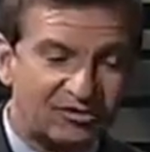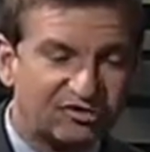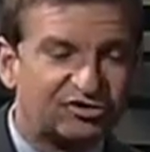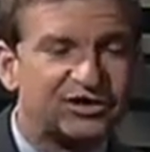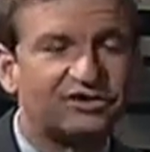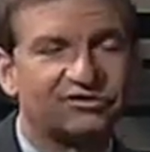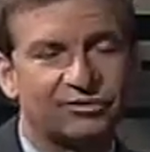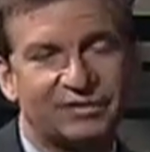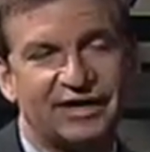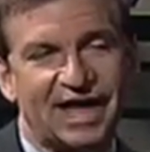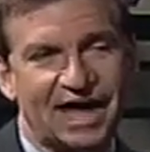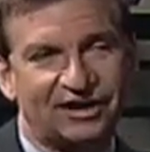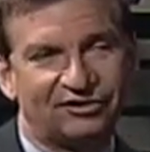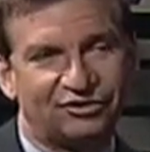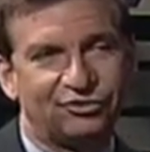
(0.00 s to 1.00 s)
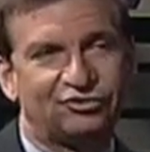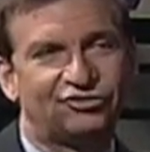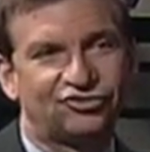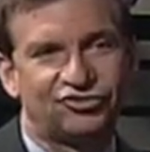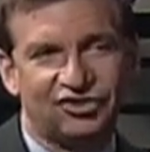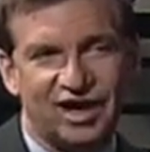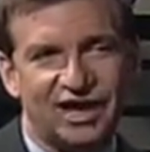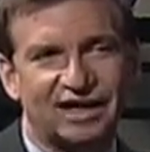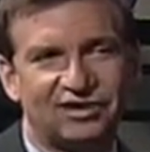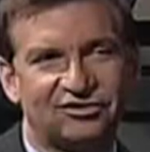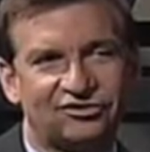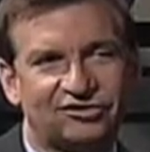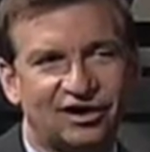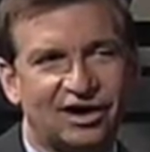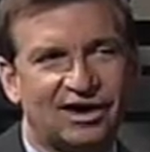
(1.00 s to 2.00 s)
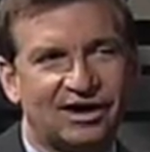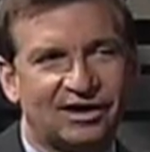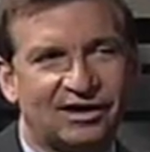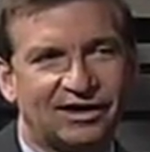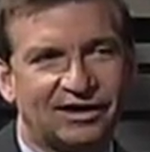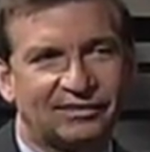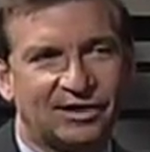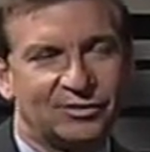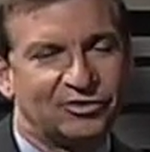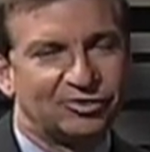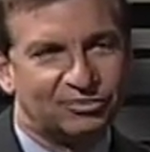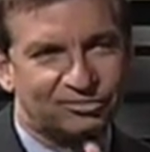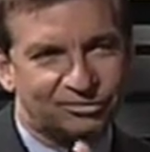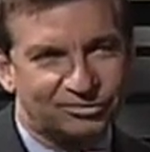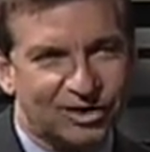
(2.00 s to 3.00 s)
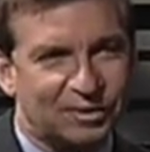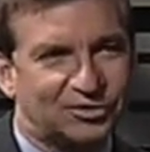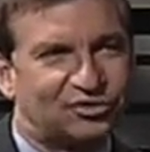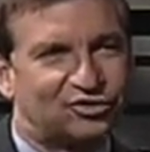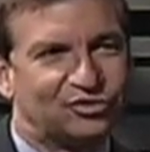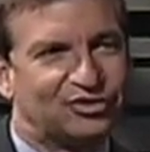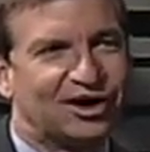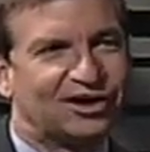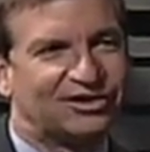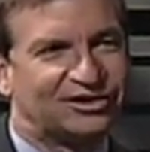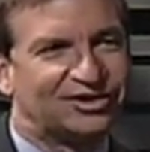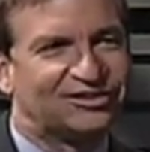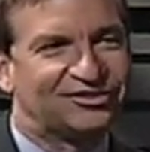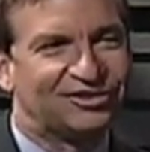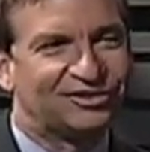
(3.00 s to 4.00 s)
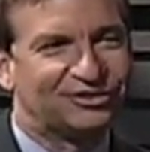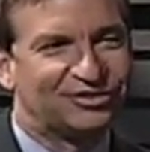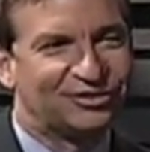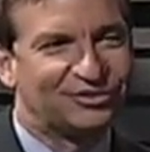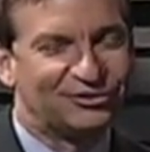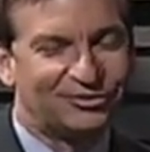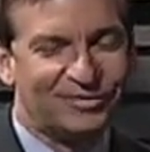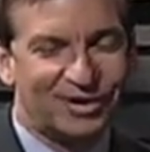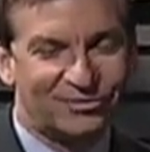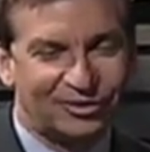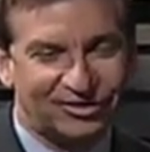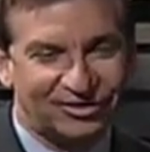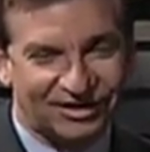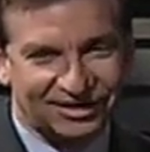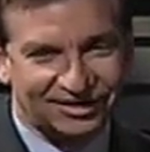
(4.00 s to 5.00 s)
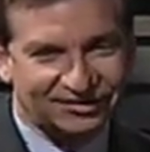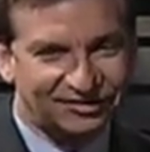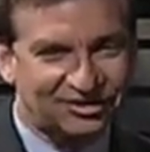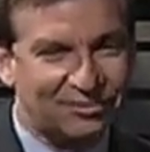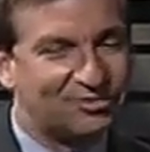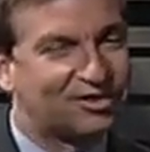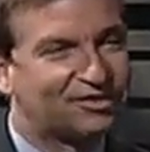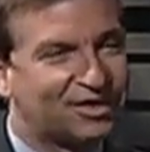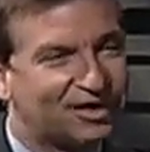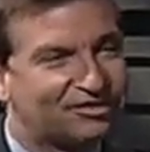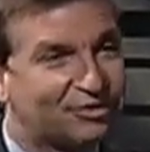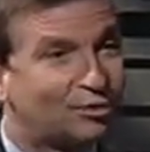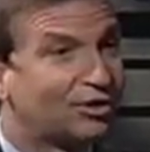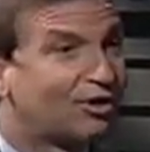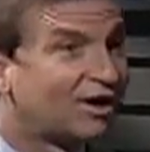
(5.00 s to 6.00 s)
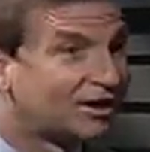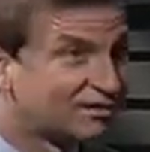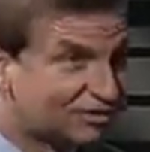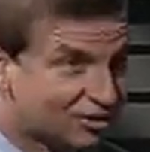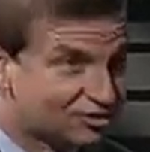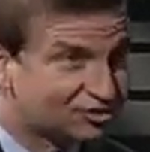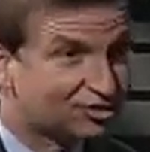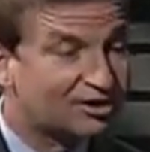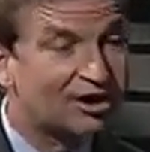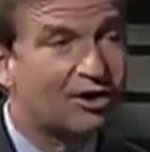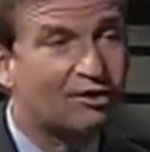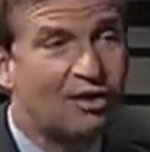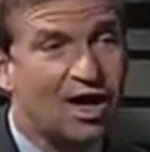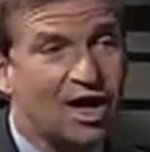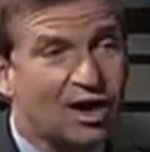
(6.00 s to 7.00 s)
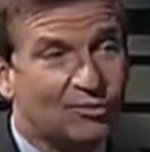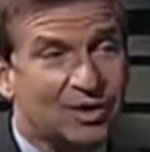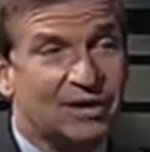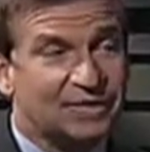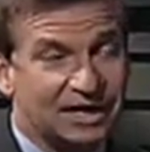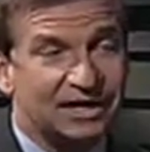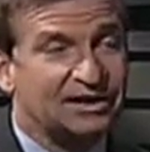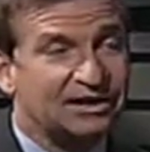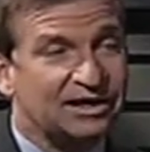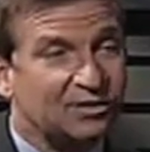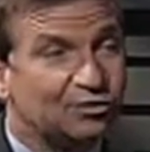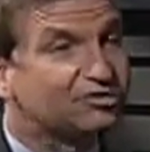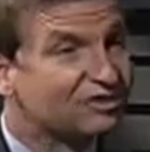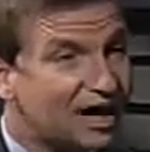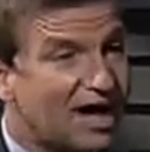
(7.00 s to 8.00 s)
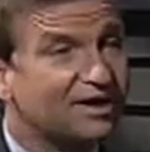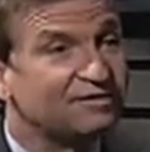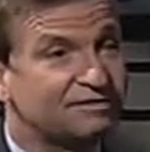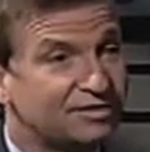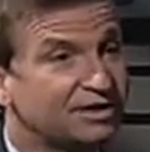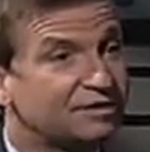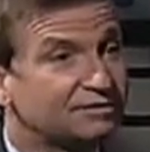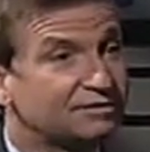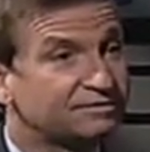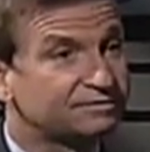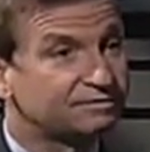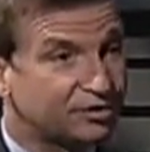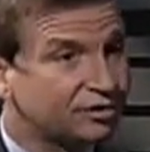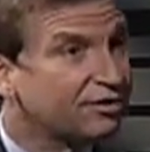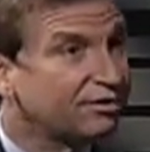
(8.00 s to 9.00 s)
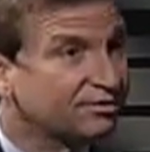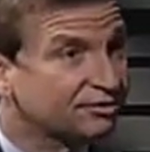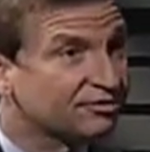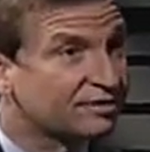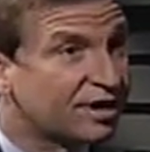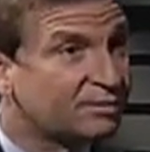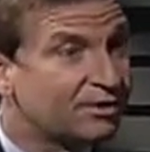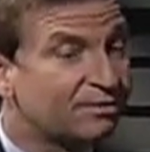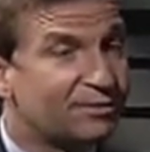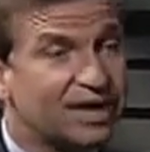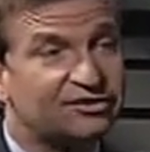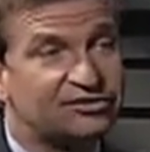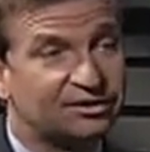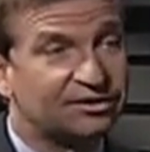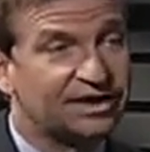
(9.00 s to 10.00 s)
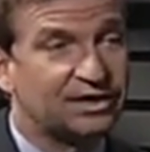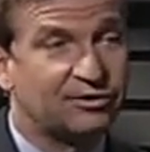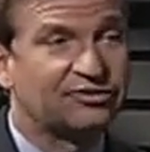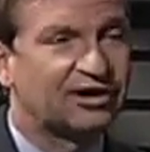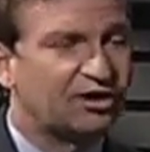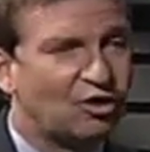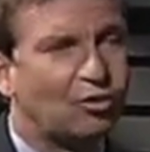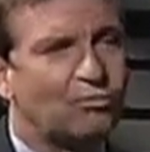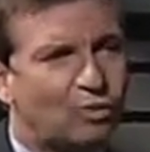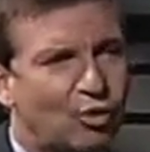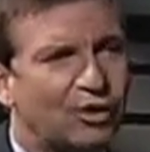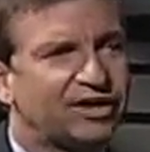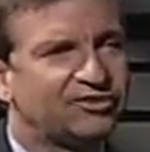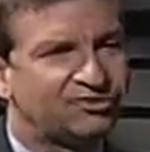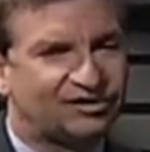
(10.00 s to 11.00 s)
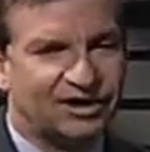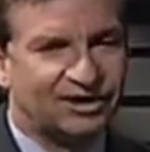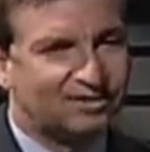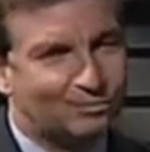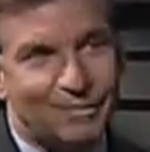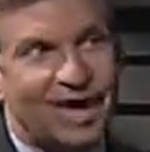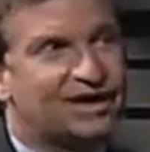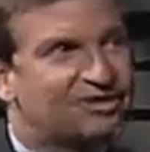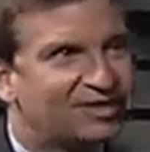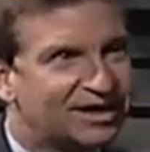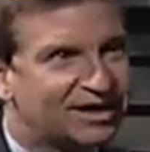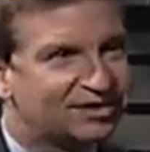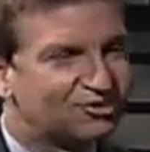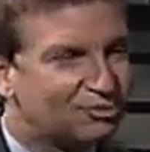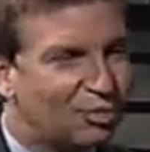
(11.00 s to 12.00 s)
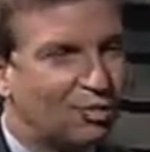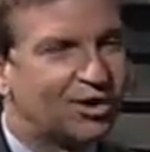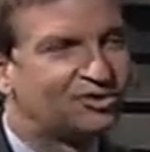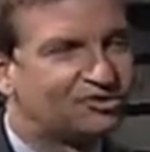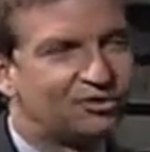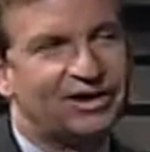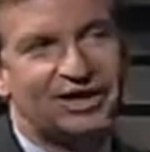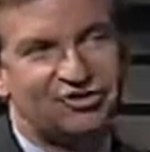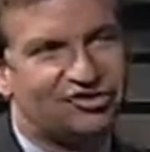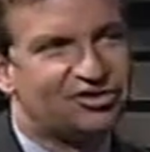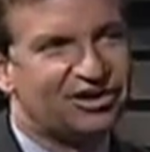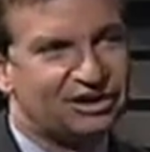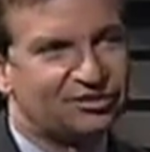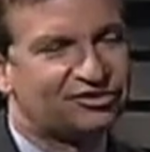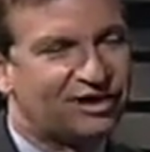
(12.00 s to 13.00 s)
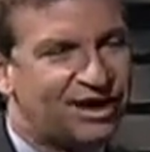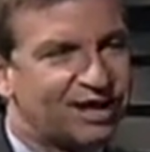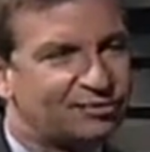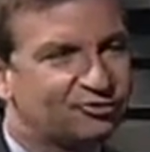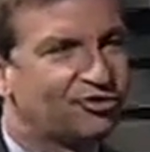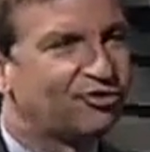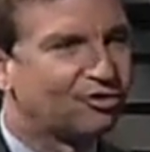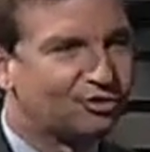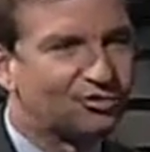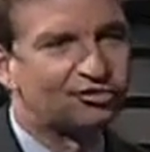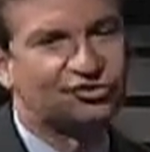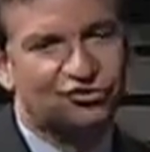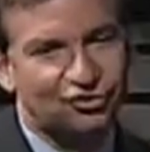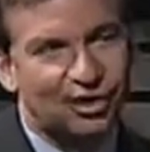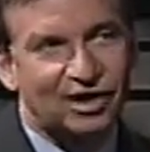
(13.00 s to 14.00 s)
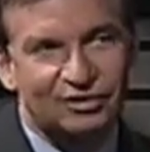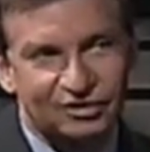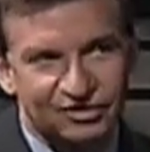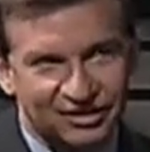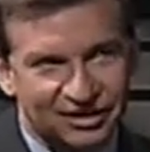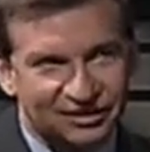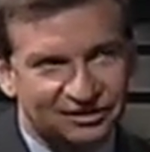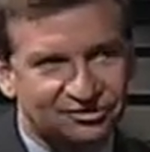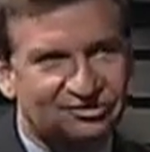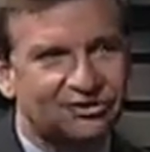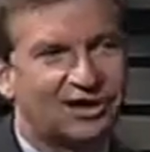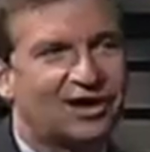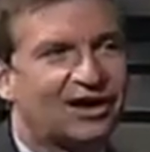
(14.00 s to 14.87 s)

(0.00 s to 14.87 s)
you seen some of the attitudes change? Uh, uh, I mean, you're probably too young to, to remember uh, some of the things that went on years ago, but I mean, it, it was not a field for girls. I mean, basically, it was a, oh, boys make things, boys are engineer types, girls do other things.